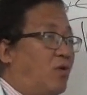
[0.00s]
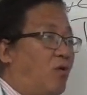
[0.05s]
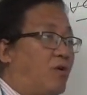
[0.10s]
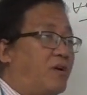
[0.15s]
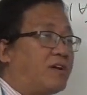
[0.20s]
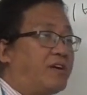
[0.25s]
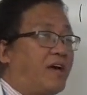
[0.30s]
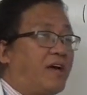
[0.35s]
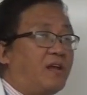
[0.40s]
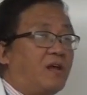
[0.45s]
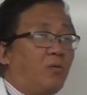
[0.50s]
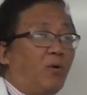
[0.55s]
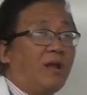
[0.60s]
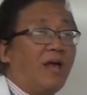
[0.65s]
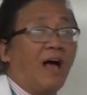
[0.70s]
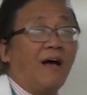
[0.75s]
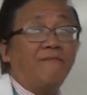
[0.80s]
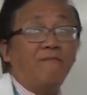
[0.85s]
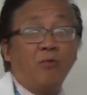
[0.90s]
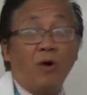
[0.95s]
organs will
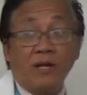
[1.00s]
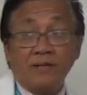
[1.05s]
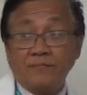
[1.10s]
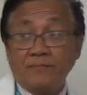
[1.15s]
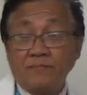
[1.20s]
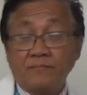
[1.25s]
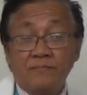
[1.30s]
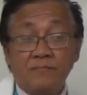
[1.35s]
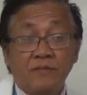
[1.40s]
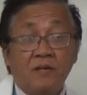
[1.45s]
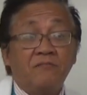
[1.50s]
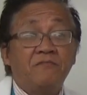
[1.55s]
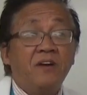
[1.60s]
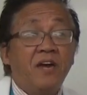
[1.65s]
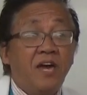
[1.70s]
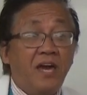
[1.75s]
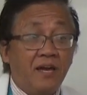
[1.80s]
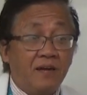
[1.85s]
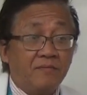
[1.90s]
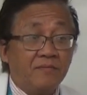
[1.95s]
have what? A
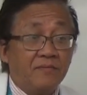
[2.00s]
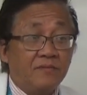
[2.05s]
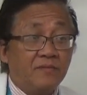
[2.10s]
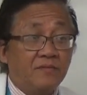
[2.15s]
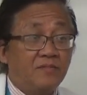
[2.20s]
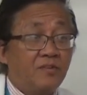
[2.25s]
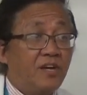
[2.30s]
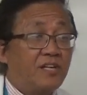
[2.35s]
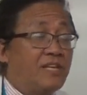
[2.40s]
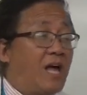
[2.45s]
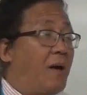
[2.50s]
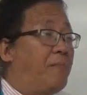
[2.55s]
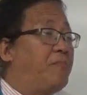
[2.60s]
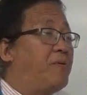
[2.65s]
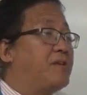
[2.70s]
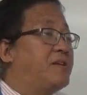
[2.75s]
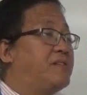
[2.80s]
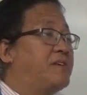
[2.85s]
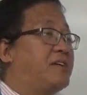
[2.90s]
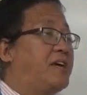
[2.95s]
vein. So
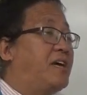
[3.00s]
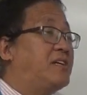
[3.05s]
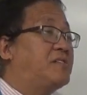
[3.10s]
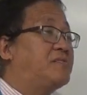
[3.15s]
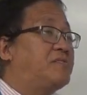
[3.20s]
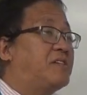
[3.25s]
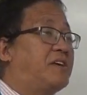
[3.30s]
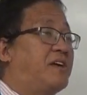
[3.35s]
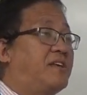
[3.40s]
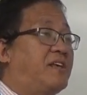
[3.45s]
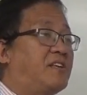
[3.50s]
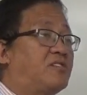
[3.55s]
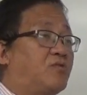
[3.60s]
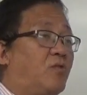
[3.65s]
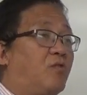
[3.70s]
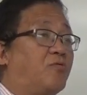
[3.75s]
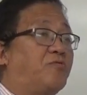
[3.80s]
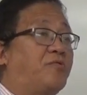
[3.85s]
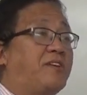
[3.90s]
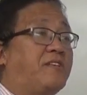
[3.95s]
example, in the case of the kidney, it's
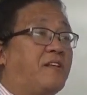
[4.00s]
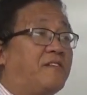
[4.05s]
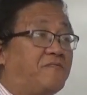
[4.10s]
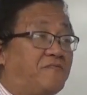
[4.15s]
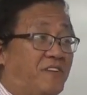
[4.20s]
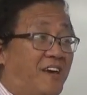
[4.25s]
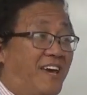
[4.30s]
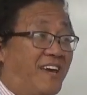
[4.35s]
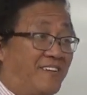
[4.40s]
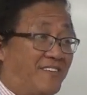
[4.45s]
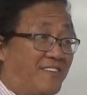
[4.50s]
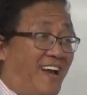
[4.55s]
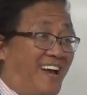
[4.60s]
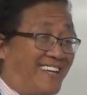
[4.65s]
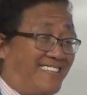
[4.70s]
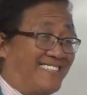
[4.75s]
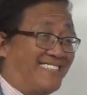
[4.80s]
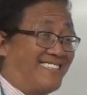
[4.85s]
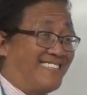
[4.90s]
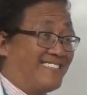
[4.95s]
called renal vein,
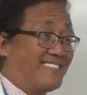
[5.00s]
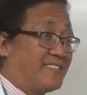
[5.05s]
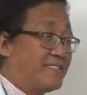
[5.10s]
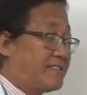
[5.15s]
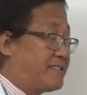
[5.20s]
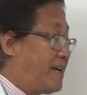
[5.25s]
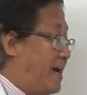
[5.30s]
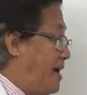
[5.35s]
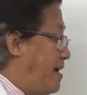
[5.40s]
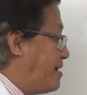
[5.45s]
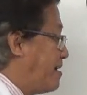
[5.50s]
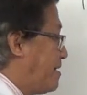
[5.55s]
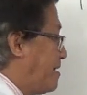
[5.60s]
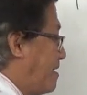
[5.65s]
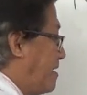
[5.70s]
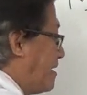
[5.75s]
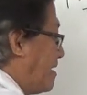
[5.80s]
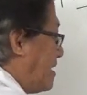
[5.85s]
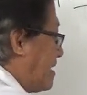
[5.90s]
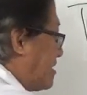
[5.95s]
right? Okay?
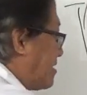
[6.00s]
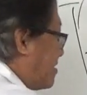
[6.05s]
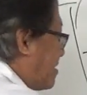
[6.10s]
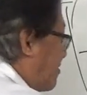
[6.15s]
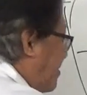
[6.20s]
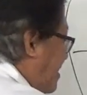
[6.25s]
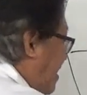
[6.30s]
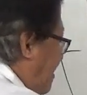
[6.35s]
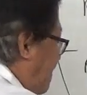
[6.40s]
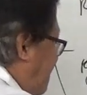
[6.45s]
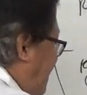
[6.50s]
So the renal